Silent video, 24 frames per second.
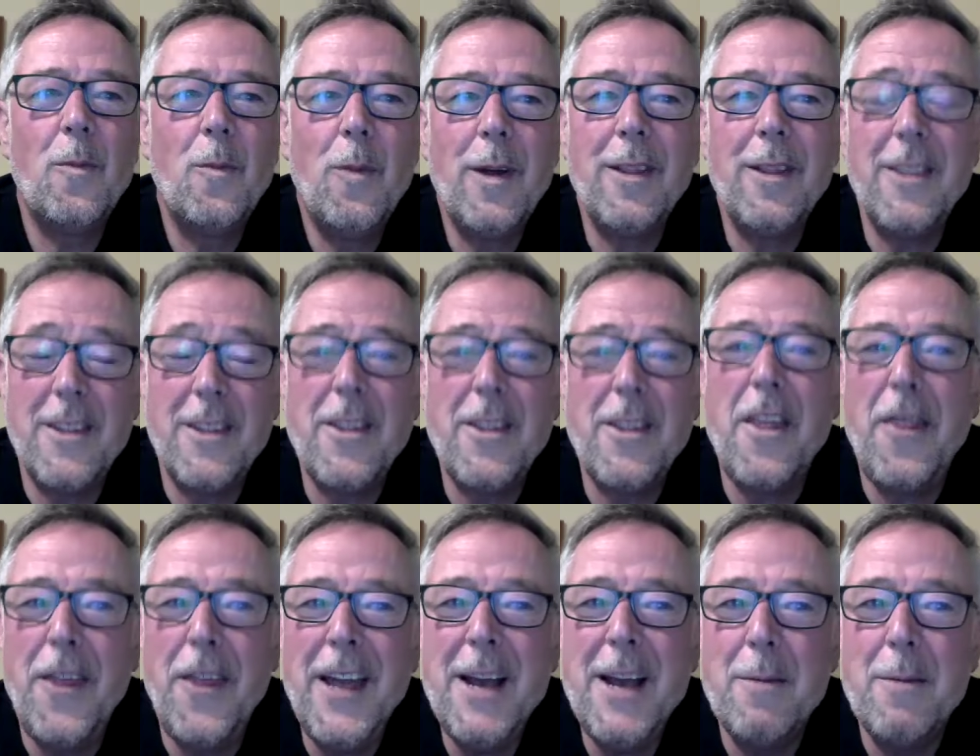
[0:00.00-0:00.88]
Well, the
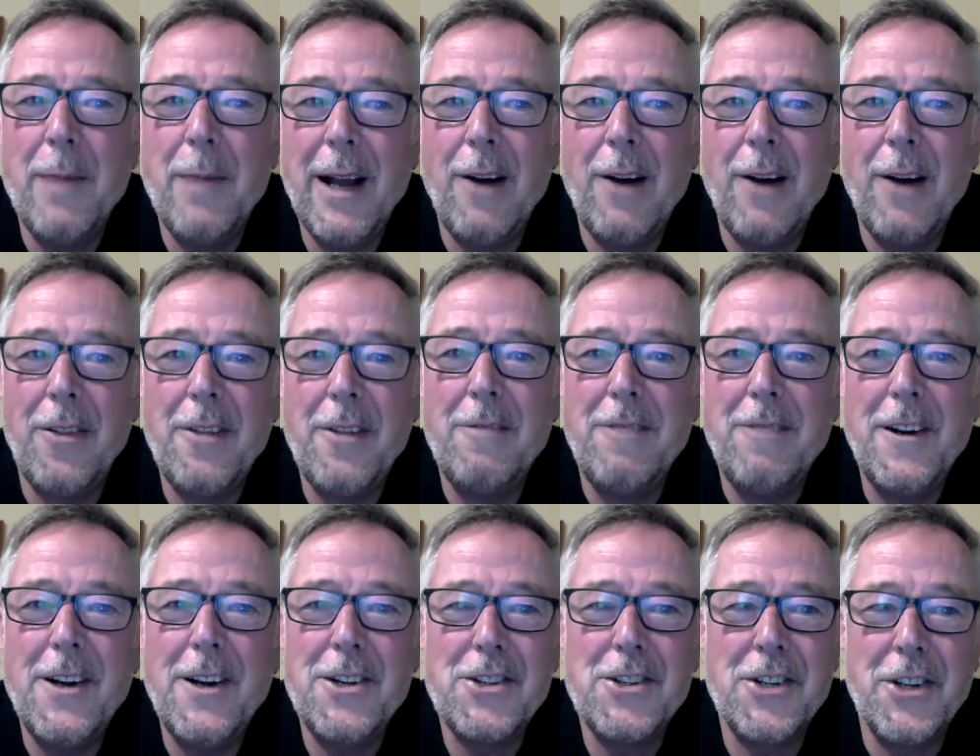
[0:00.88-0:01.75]
thing about the
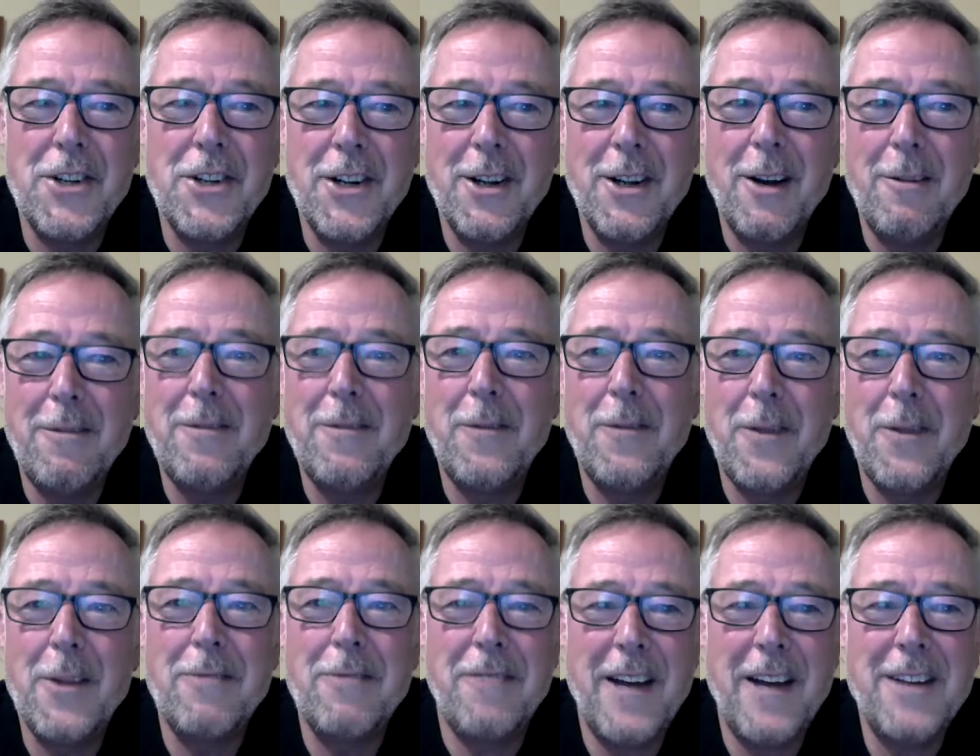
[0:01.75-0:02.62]
version of
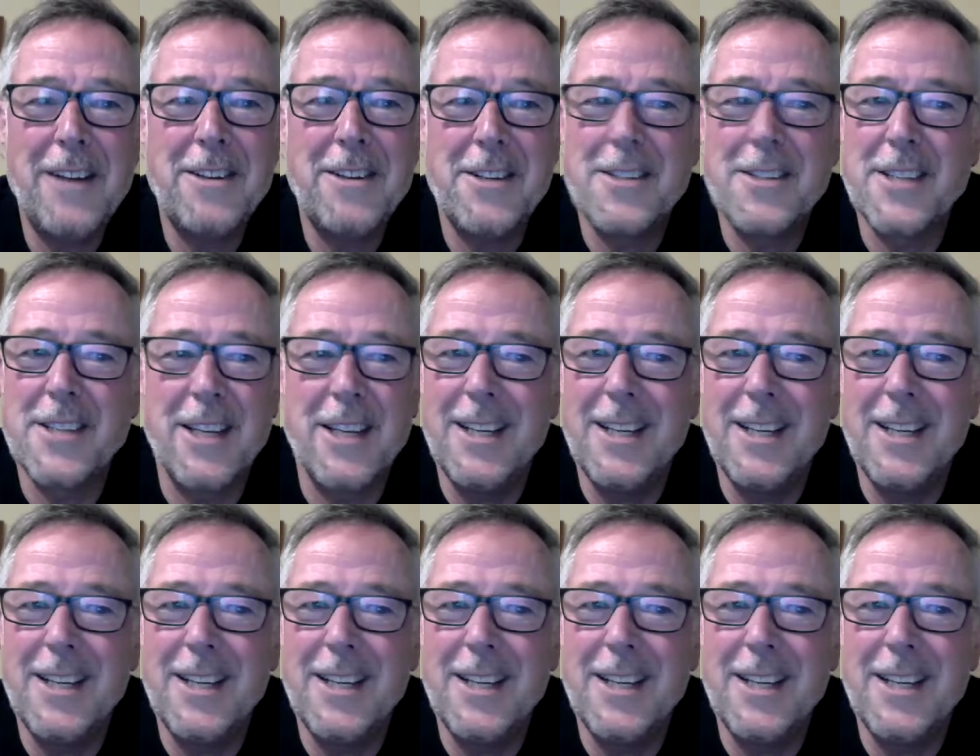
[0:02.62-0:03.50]
the fantasy
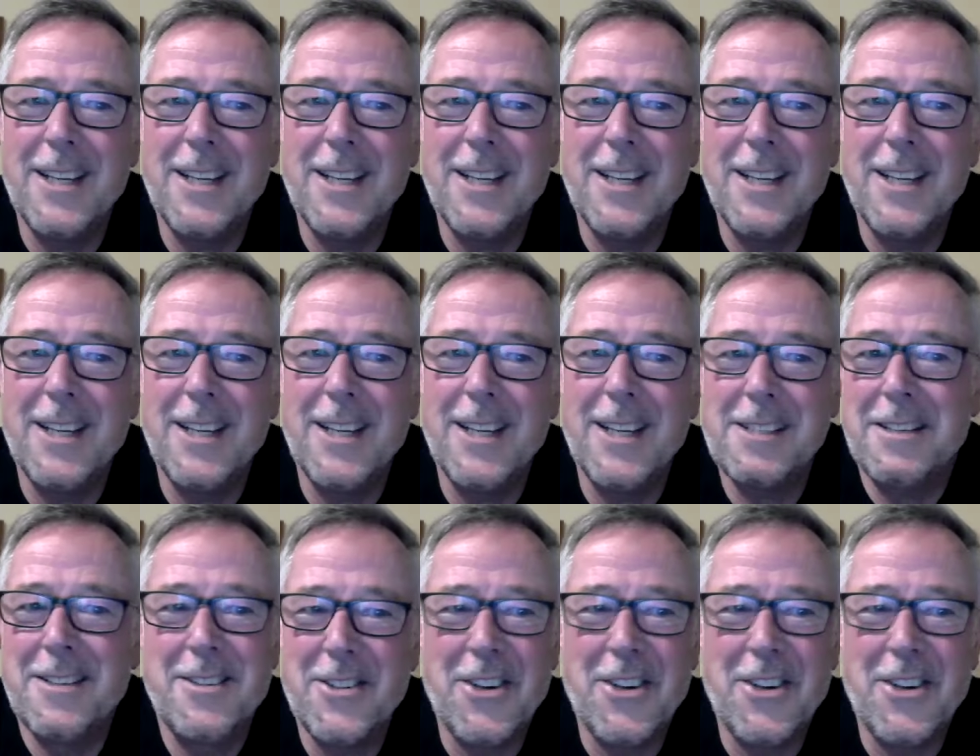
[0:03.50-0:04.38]
is
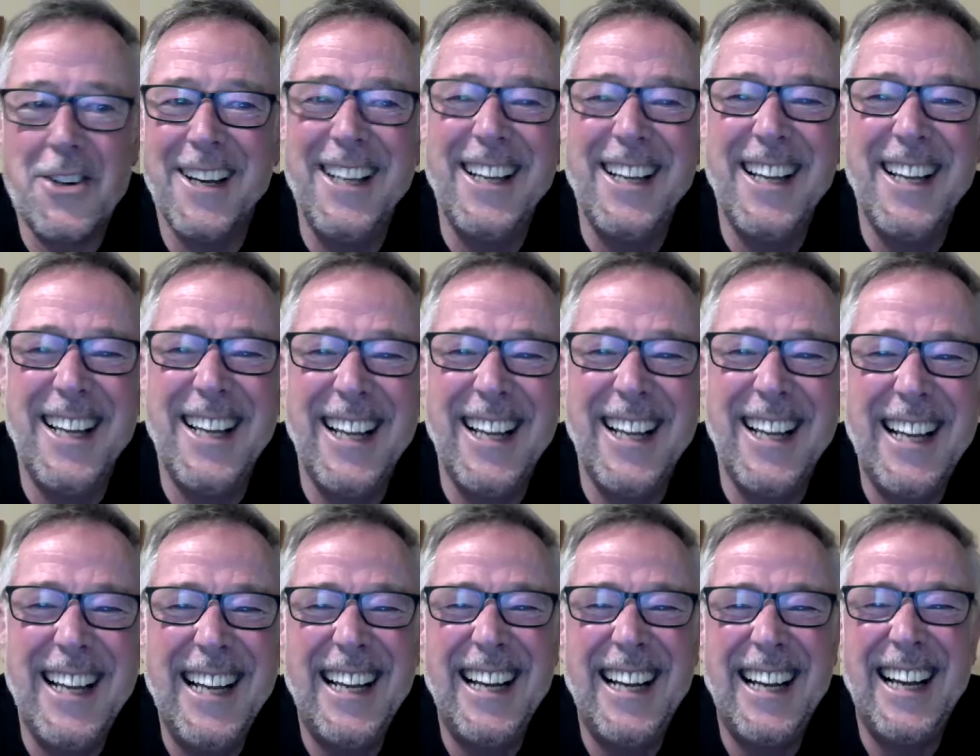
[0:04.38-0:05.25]
it doesn't
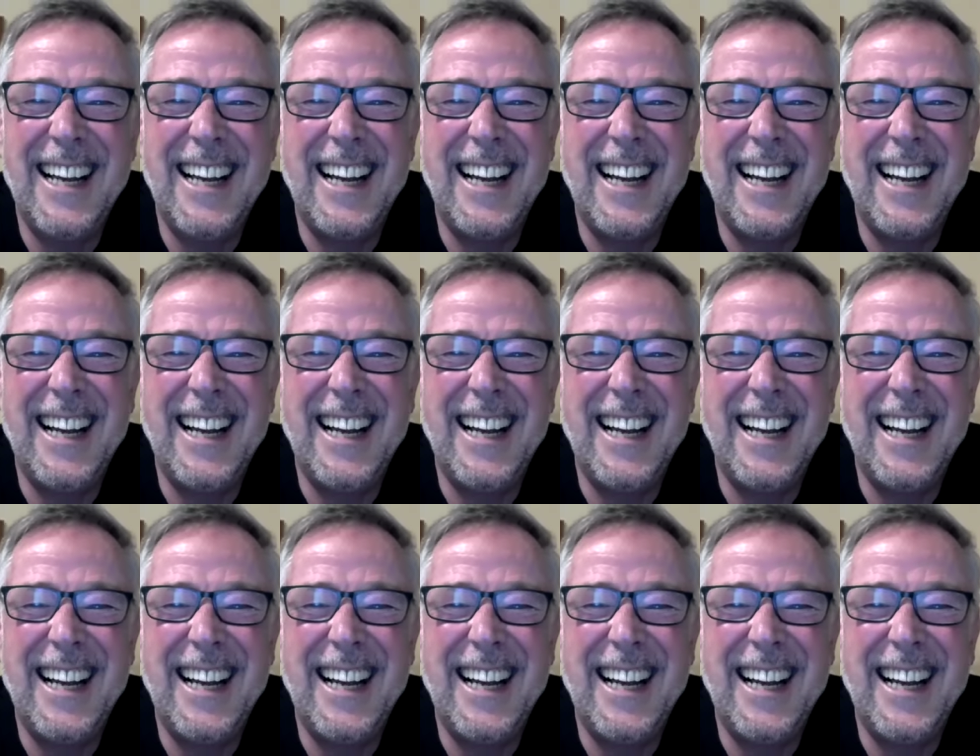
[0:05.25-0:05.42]
matter.